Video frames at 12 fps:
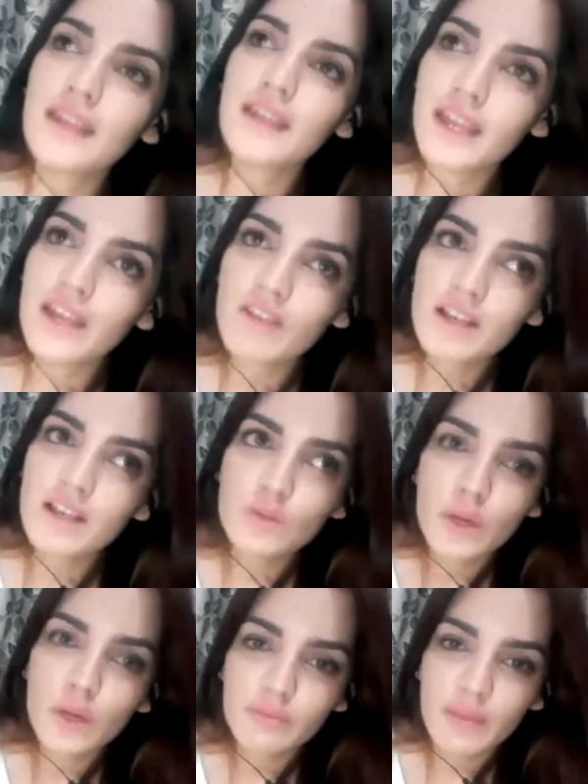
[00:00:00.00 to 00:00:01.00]
they gave us
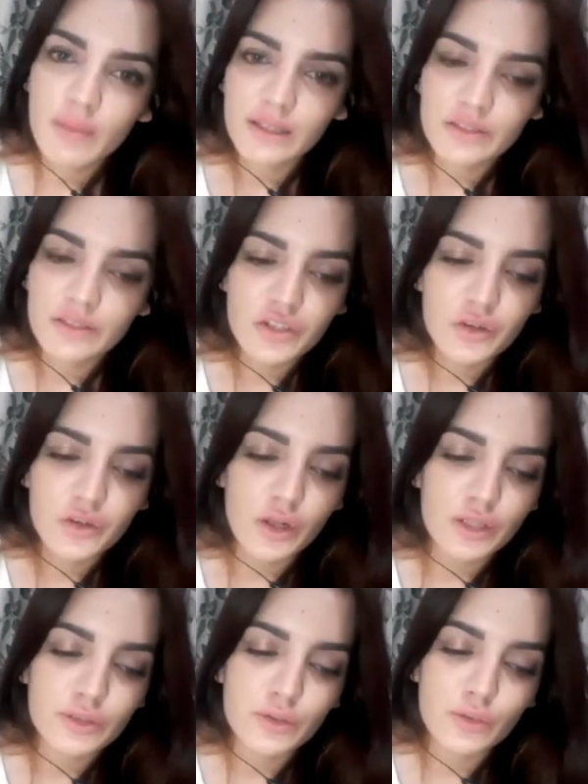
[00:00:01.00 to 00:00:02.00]
one manager
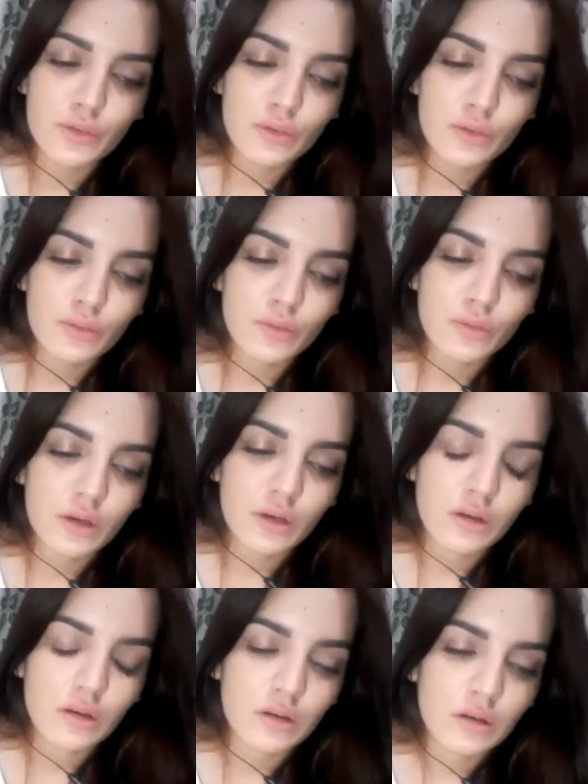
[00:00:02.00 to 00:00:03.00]
also,
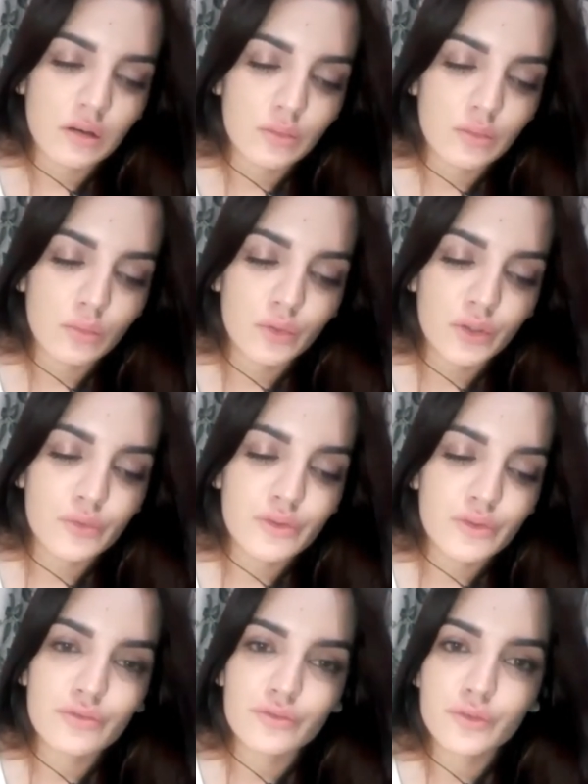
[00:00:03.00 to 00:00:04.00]
who
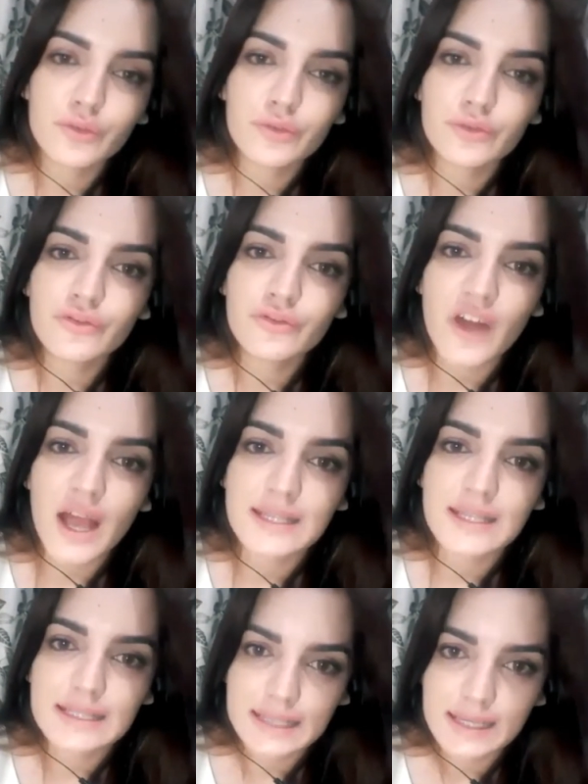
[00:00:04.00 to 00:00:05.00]
used to
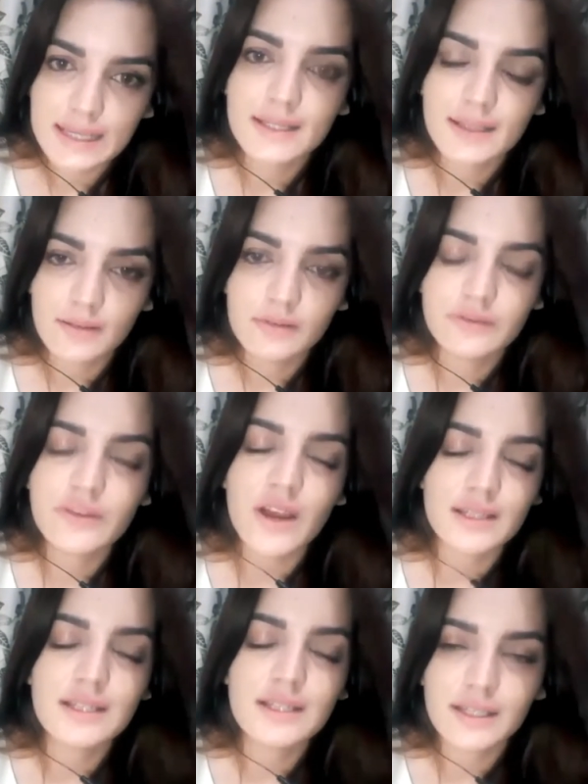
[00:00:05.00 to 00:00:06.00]
translate
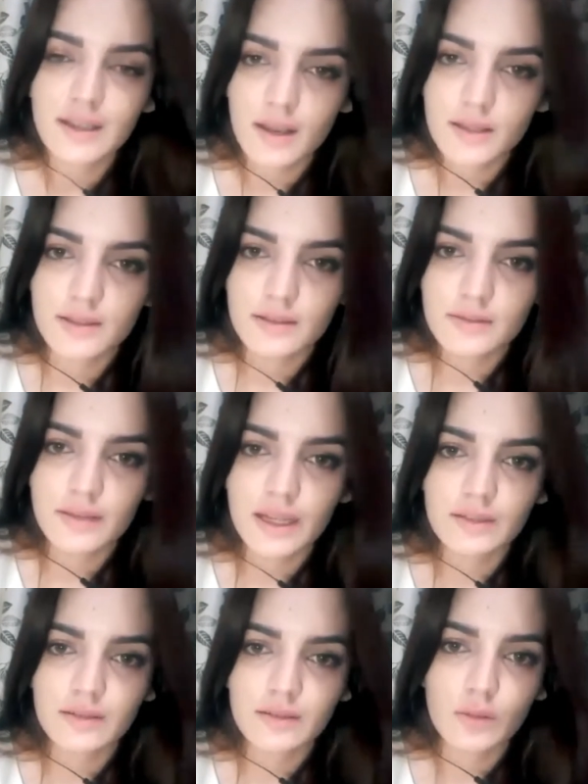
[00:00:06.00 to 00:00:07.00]
us that
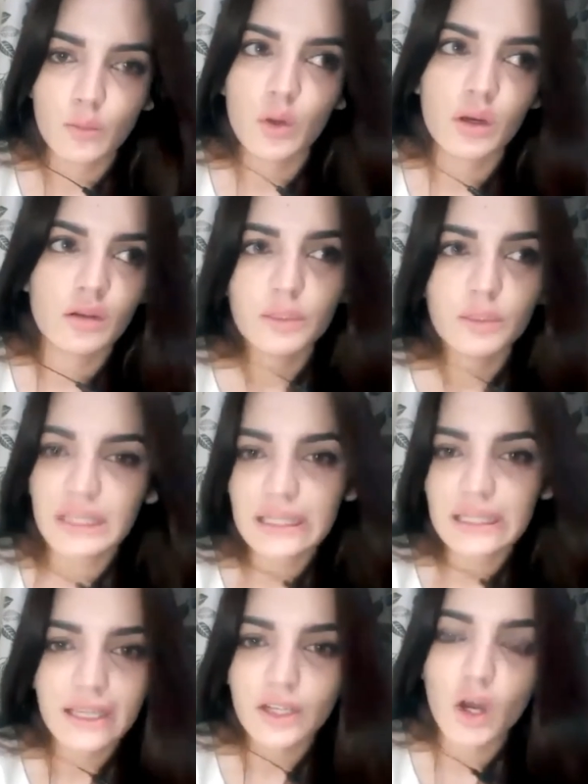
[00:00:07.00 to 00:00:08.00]
the meaning and
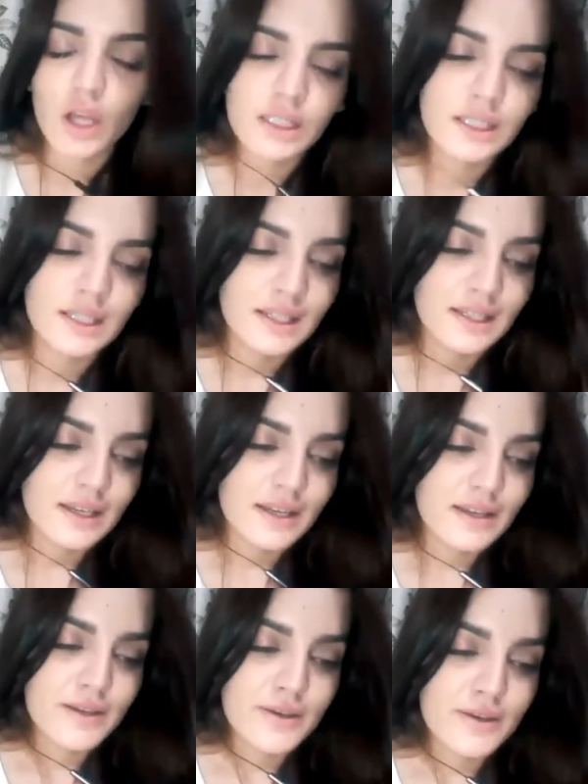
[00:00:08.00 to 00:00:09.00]
all.
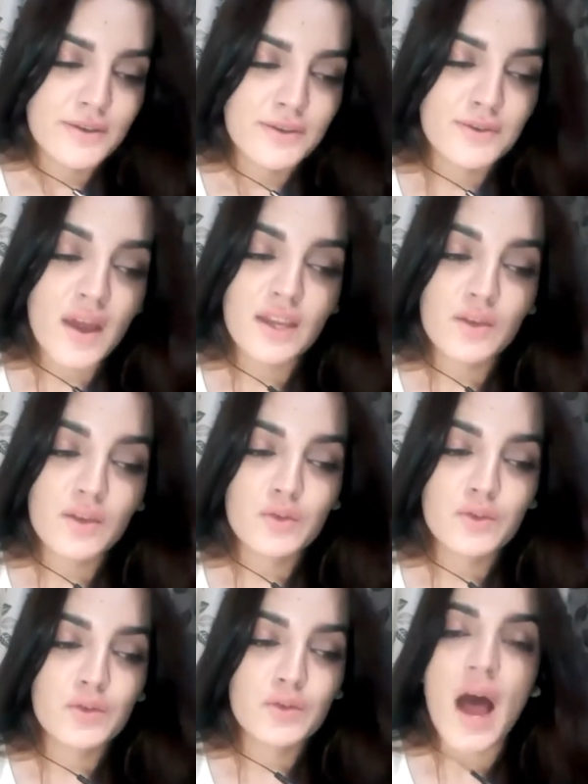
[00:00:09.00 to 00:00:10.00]
So I used to
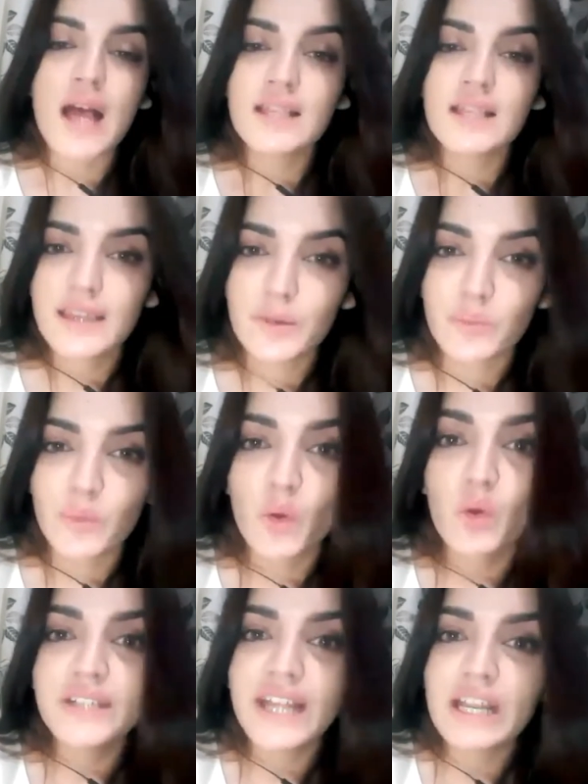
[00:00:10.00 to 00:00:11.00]
ask him, "Oh,
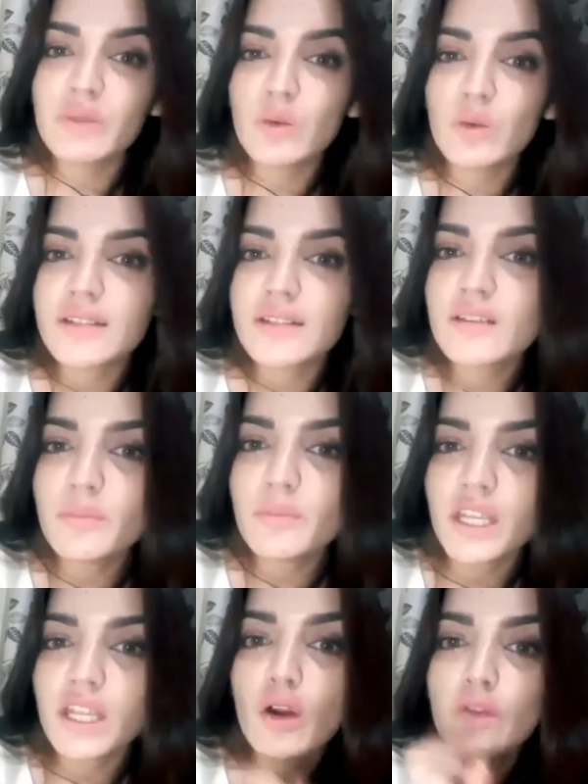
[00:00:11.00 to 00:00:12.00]
tell me what is the
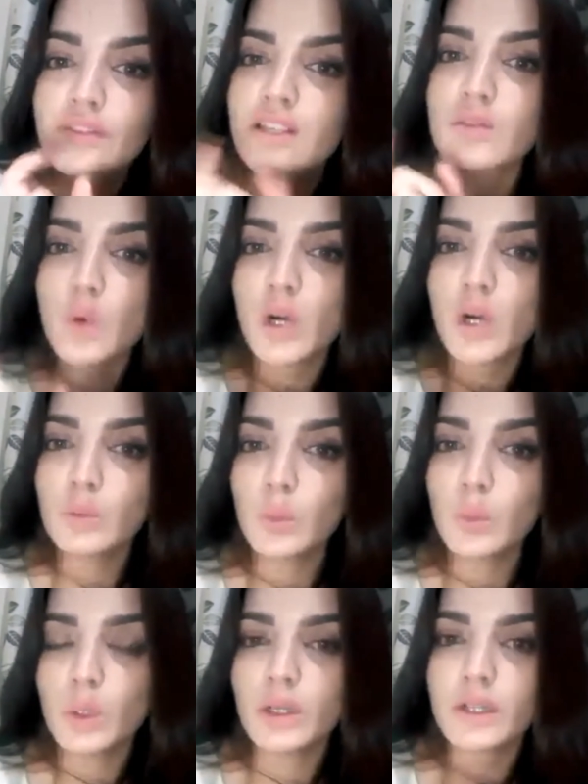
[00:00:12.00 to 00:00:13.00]
meaning of one
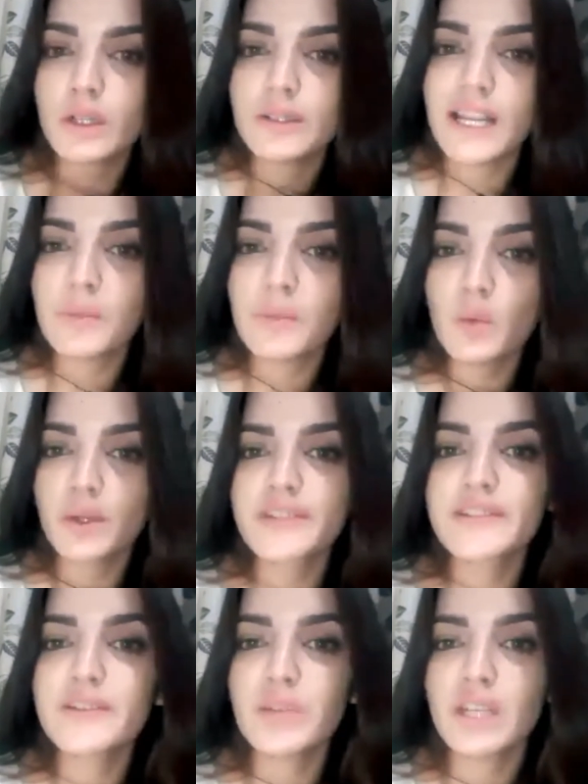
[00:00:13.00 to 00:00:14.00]
word. Tell me what is
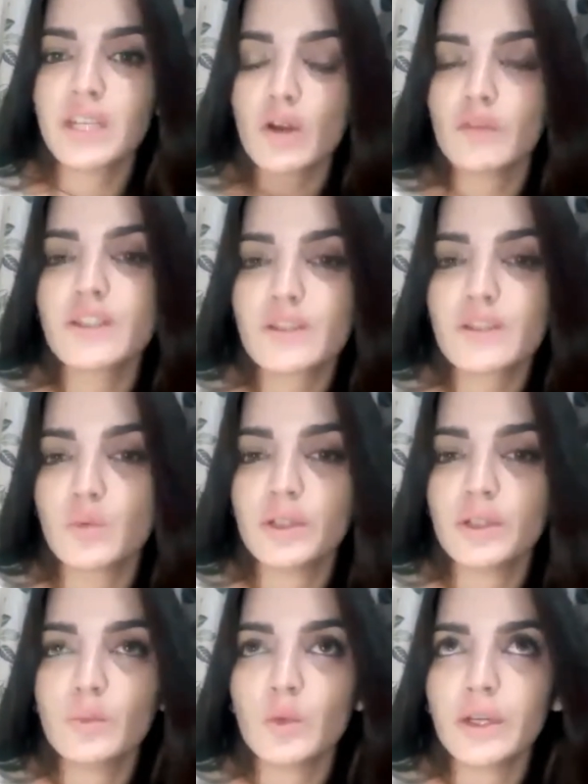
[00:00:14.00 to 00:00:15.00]
the meaning of this one
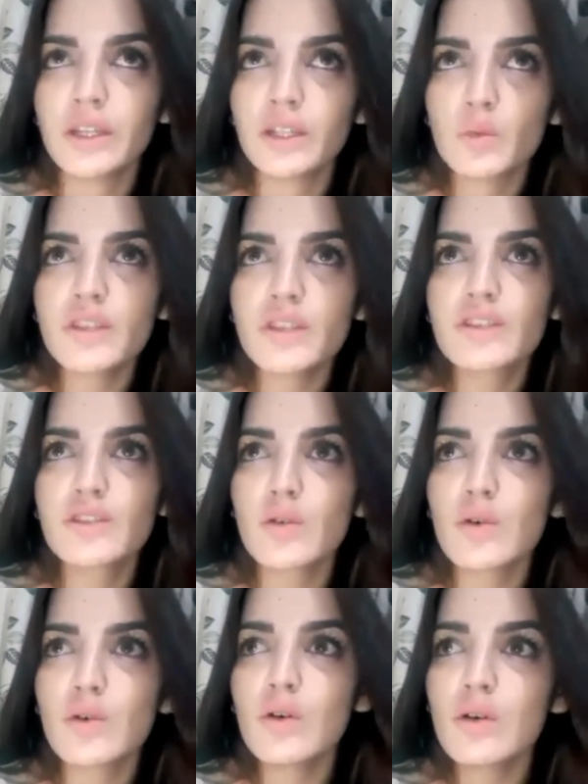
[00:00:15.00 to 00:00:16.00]
word." It was
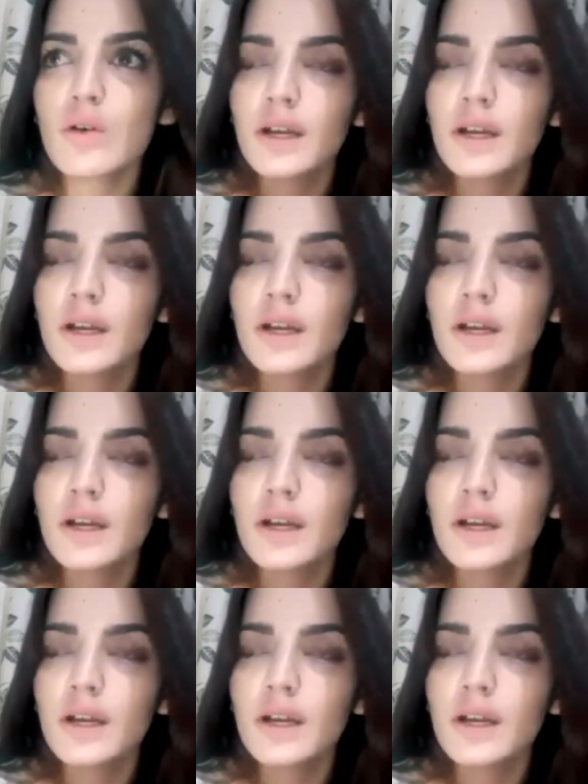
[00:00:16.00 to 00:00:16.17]
so,